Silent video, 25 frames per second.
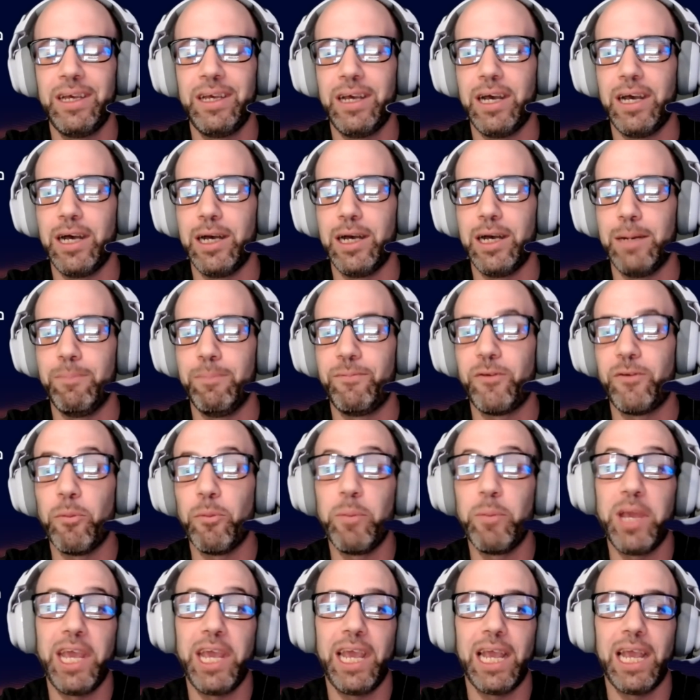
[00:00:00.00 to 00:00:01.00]
For
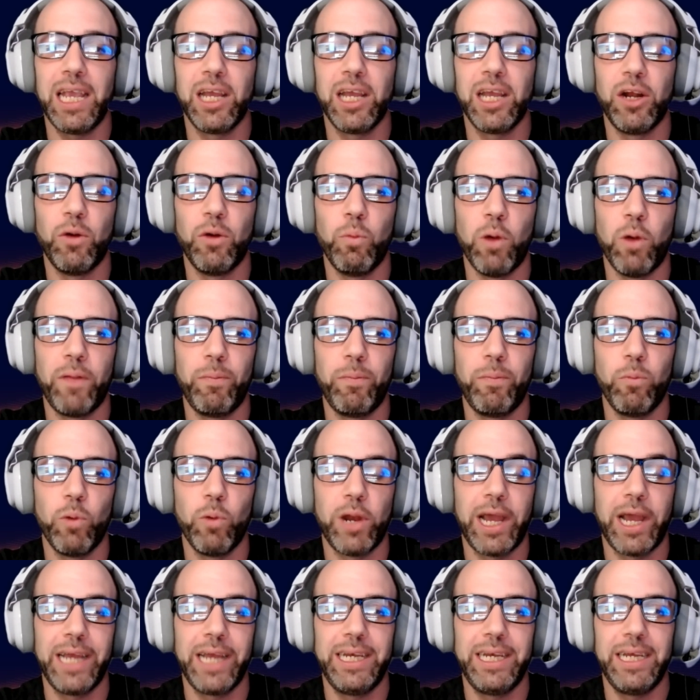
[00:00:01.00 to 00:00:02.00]
me,
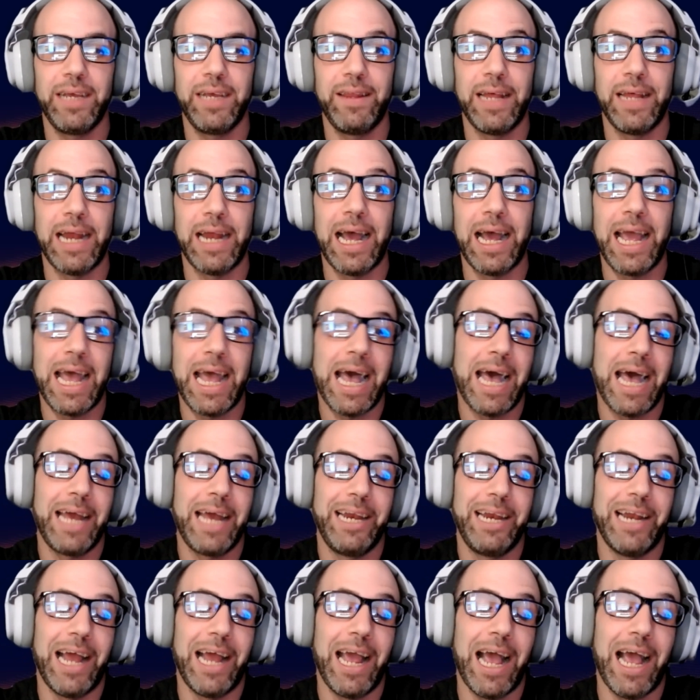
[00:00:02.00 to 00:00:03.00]
one idea that I
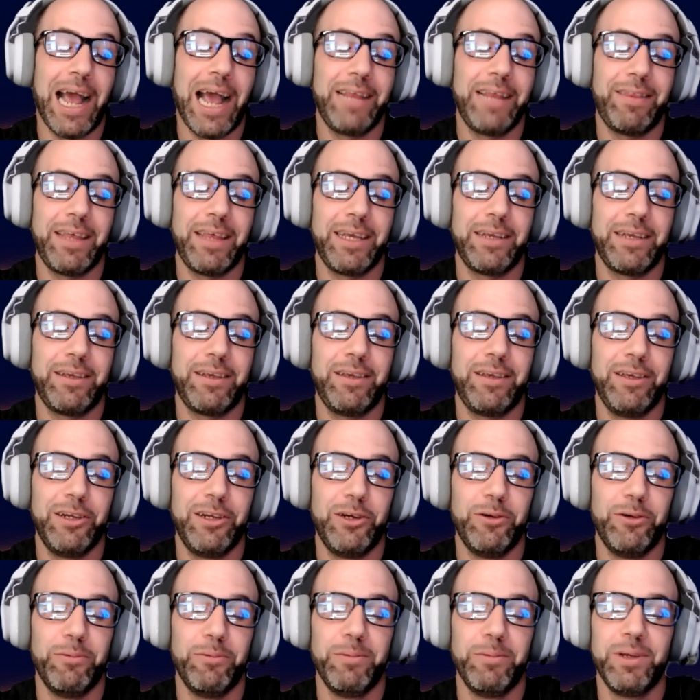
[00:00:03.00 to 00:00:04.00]
had, and I think
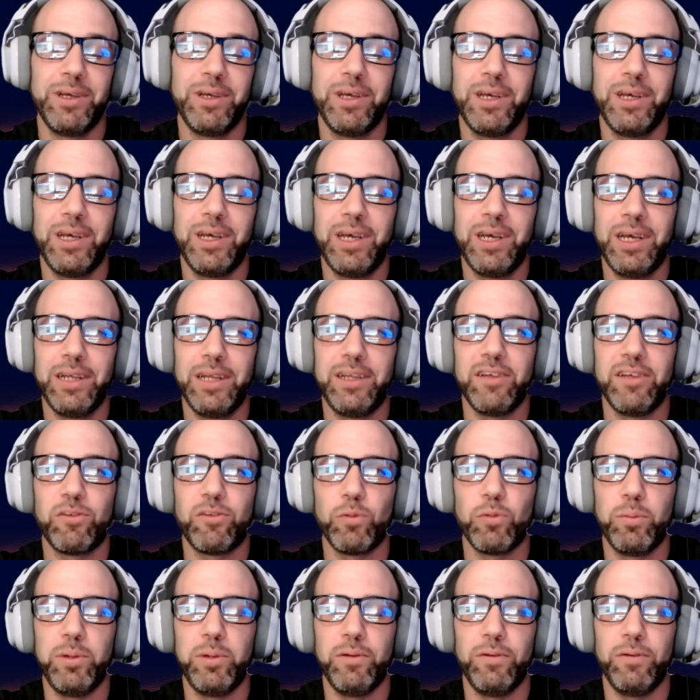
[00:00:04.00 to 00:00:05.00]

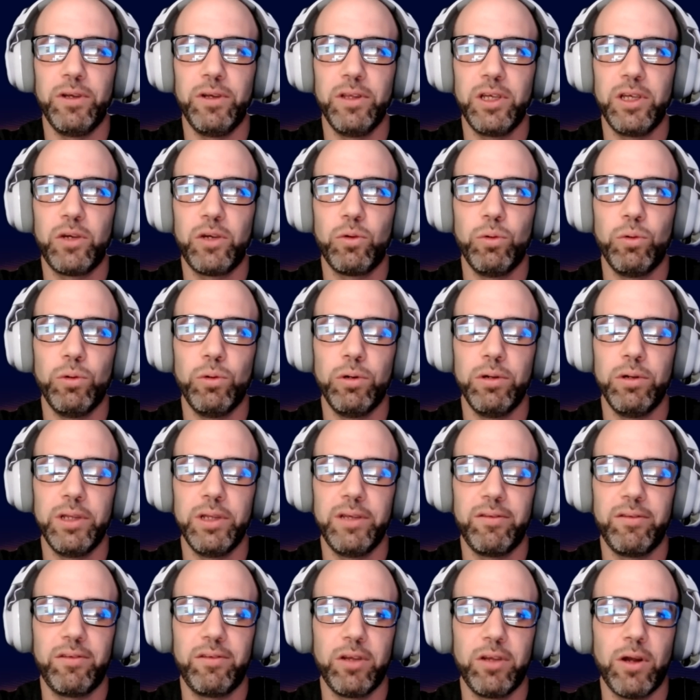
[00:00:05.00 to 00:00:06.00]
this would be really cool,
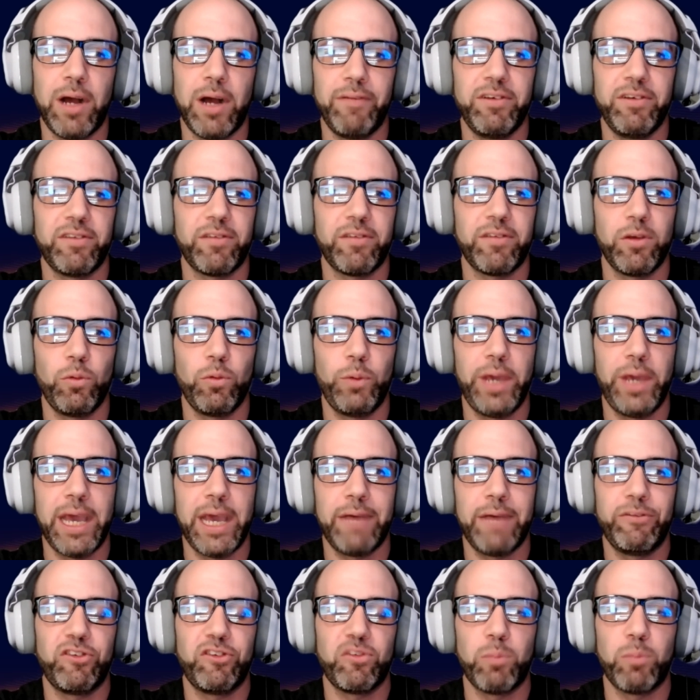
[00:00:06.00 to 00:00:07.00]
is obviously we
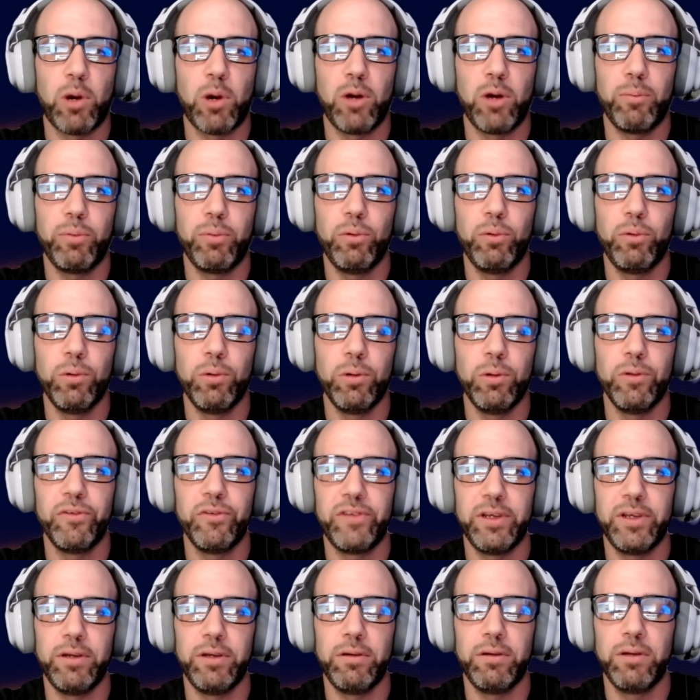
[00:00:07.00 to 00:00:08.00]
have smart
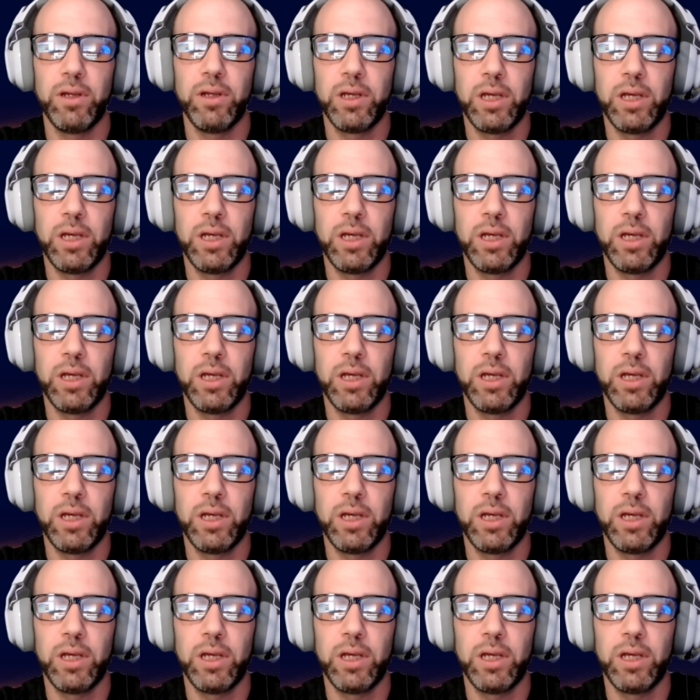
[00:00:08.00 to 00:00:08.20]
pools and